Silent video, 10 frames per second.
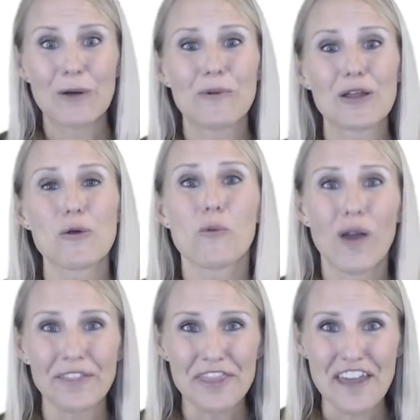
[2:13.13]
worth
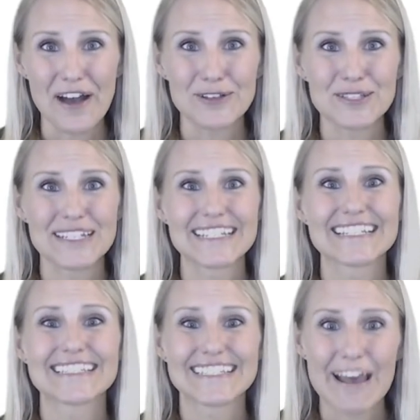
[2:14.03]

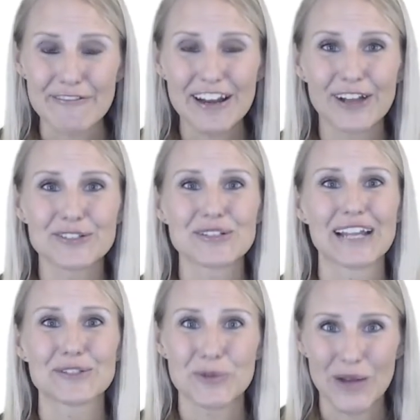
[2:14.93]

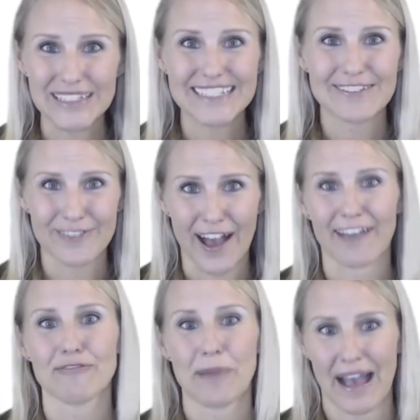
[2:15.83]

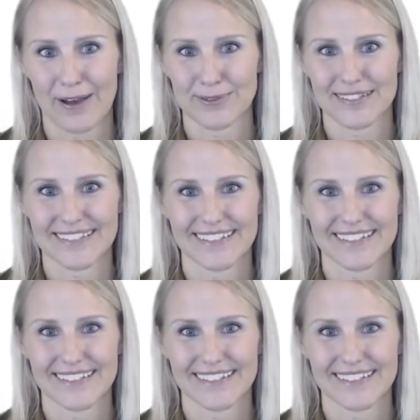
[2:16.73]
£1,725.